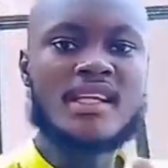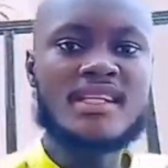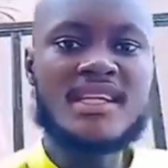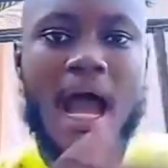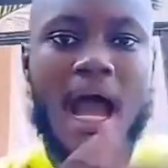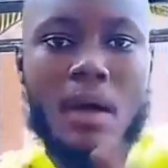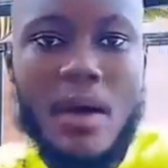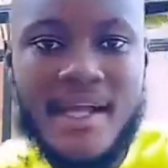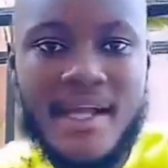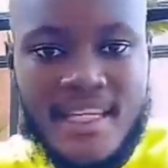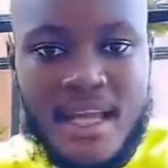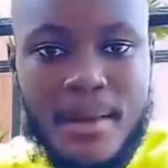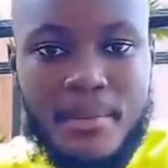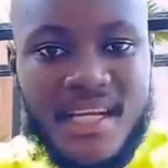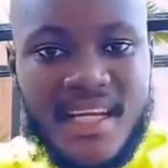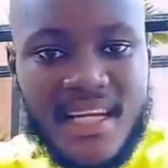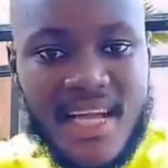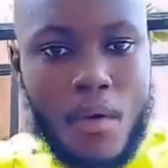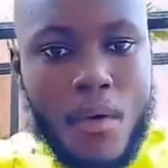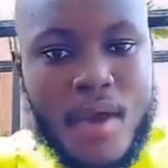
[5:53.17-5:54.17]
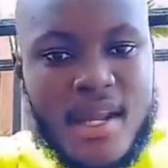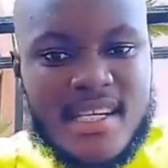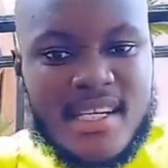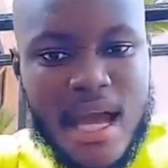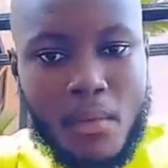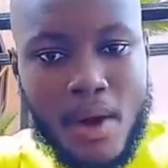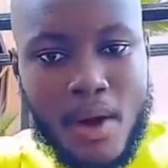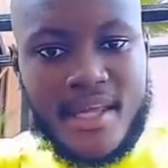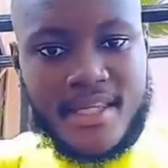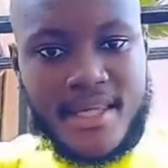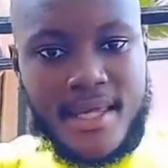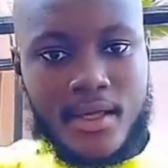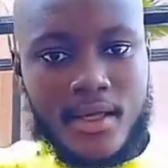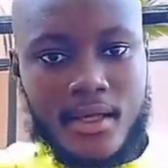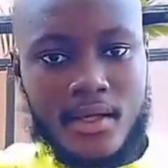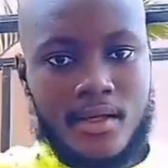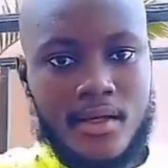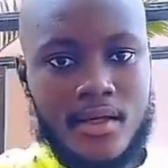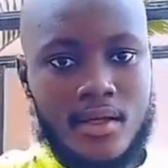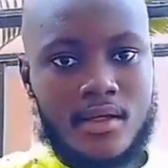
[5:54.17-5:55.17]
when in now one America when in now one
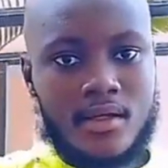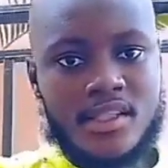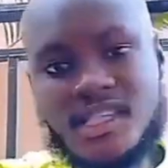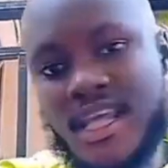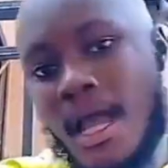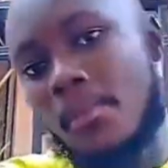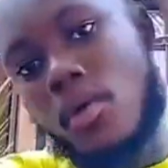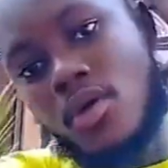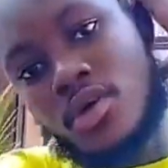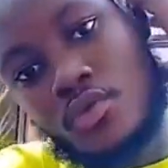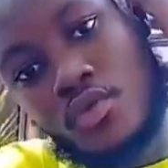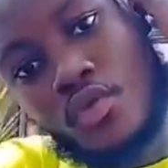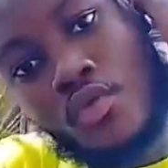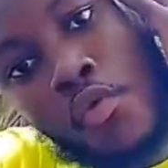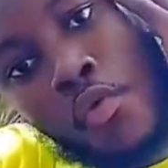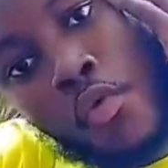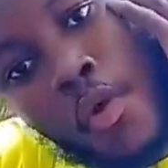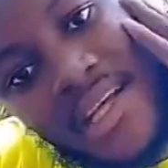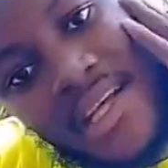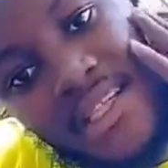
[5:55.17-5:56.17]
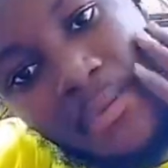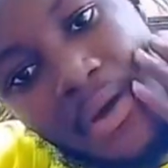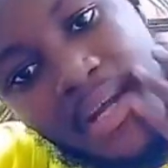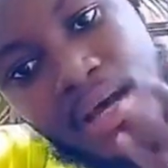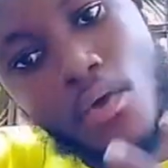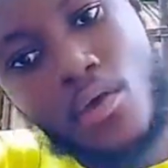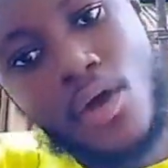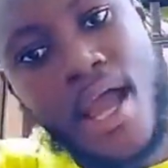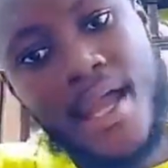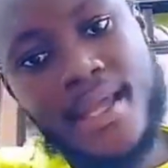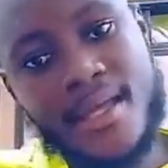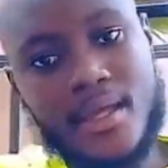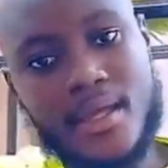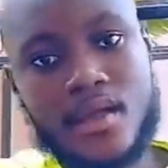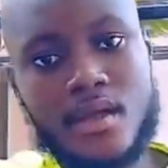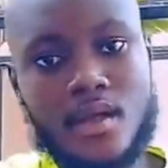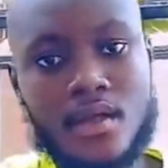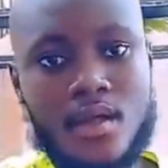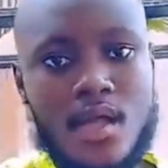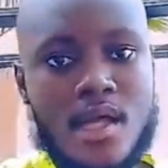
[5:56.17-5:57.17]
dia boss no ho asema na okan
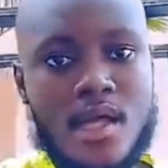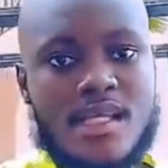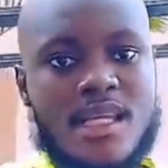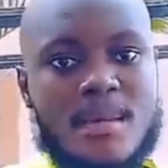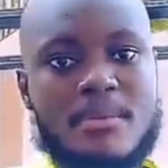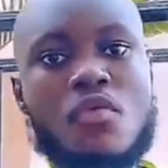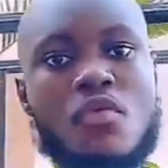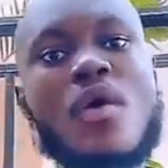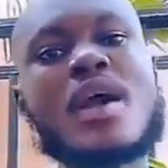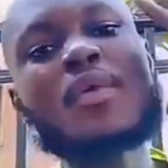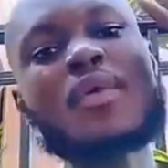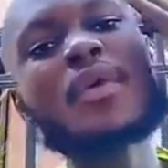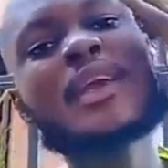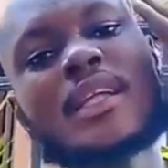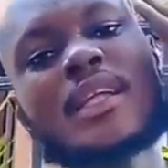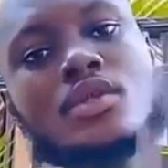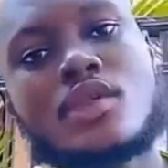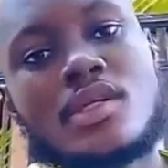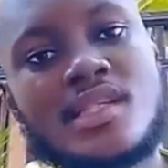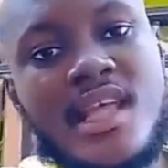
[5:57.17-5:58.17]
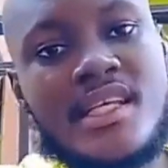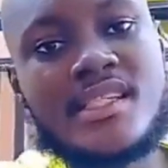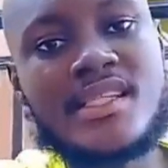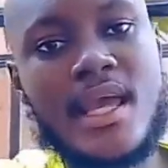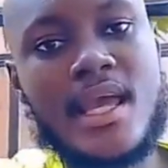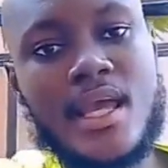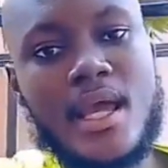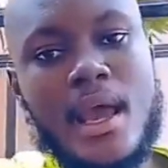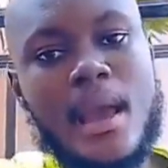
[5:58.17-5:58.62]
ye say me when you hit the stage